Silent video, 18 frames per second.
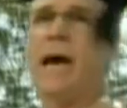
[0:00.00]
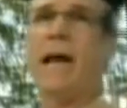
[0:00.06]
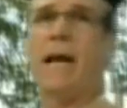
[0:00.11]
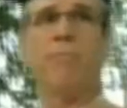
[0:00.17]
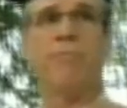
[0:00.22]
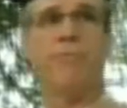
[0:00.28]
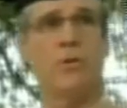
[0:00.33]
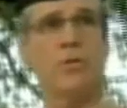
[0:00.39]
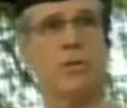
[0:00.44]
at
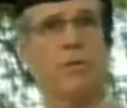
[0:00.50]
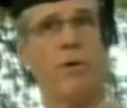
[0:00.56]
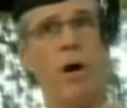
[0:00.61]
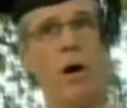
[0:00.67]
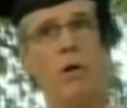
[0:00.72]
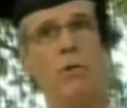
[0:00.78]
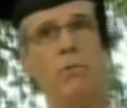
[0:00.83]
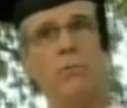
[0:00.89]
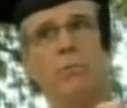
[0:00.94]
him, first of
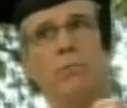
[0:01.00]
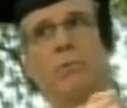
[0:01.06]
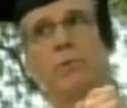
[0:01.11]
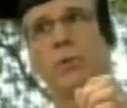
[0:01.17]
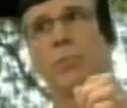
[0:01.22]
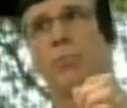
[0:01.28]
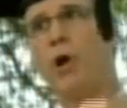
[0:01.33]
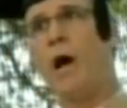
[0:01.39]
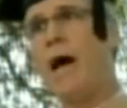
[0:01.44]
all,
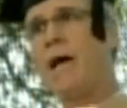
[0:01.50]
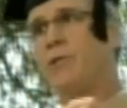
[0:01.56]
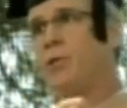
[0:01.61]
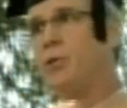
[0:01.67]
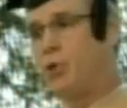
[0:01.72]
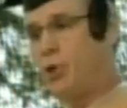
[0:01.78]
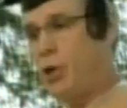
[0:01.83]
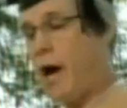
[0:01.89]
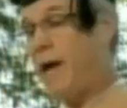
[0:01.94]
surprised
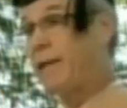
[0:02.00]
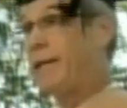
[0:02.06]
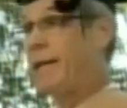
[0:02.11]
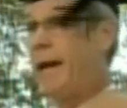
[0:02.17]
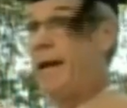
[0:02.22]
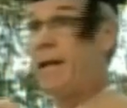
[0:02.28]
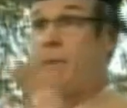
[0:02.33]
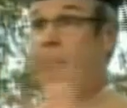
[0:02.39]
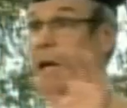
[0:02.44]
and shocked that
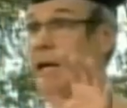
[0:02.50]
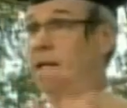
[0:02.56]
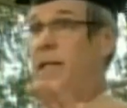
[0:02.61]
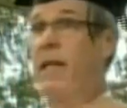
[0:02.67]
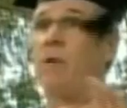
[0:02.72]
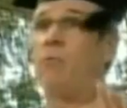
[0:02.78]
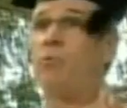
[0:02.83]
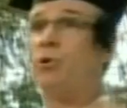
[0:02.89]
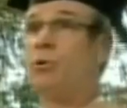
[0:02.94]
anybody in
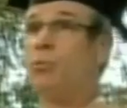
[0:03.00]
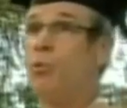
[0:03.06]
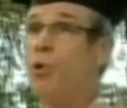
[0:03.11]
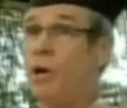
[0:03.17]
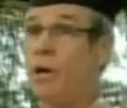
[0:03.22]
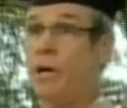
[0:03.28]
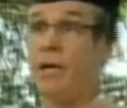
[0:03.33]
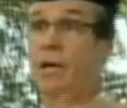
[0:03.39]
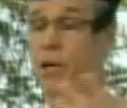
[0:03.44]
that room
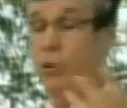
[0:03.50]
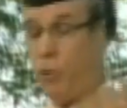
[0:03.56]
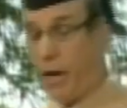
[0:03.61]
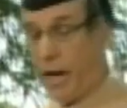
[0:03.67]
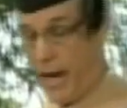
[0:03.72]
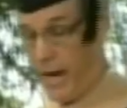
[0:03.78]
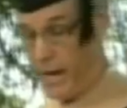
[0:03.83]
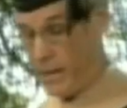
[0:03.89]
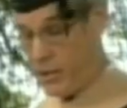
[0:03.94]
wanted to hear what
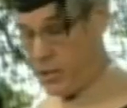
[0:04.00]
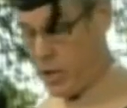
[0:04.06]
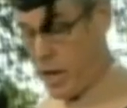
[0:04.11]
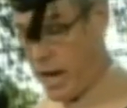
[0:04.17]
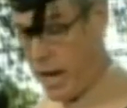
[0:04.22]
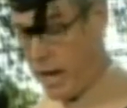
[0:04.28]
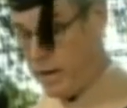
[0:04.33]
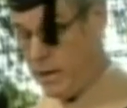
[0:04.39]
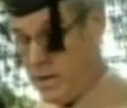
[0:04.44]
I had to
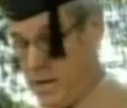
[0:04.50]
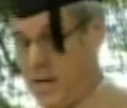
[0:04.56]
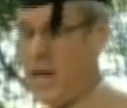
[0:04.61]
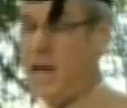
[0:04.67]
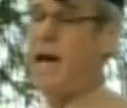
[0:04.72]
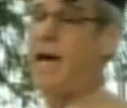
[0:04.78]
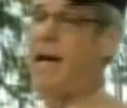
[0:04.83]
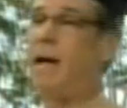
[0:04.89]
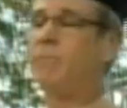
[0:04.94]
say,
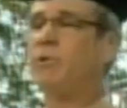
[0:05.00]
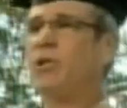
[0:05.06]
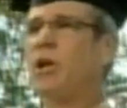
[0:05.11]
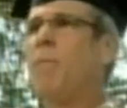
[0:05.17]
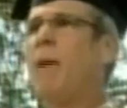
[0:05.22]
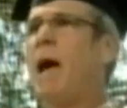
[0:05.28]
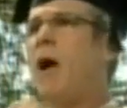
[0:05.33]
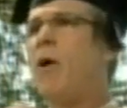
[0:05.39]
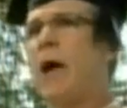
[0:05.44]
and I'm
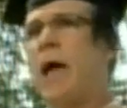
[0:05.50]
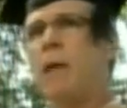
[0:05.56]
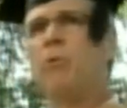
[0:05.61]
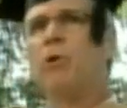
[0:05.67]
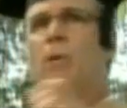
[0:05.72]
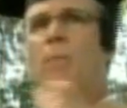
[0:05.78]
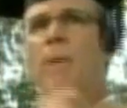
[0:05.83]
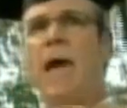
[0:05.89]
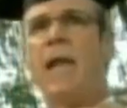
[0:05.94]
somehow
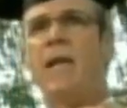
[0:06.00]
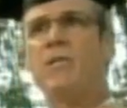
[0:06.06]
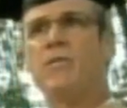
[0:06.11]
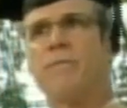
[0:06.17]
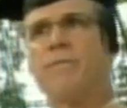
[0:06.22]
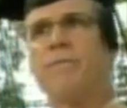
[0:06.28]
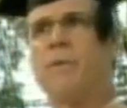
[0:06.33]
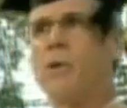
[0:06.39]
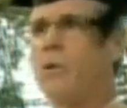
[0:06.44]
able to manage
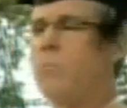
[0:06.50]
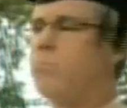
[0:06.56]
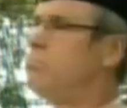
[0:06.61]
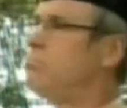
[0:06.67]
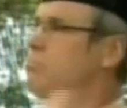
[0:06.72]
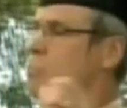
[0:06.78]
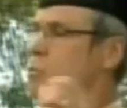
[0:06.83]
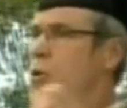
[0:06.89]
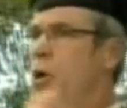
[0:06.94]
a firm,
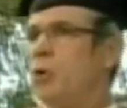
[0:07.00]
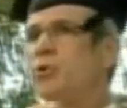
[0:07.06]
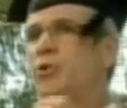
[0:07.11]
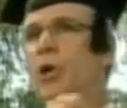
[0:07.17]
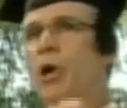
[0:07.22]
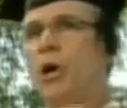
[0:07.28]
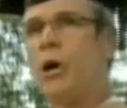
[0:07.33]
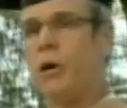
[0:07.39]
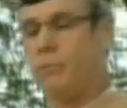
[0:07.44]
"No,
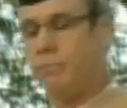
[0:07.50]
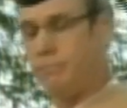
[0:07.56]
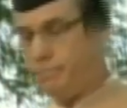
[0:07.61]
sir."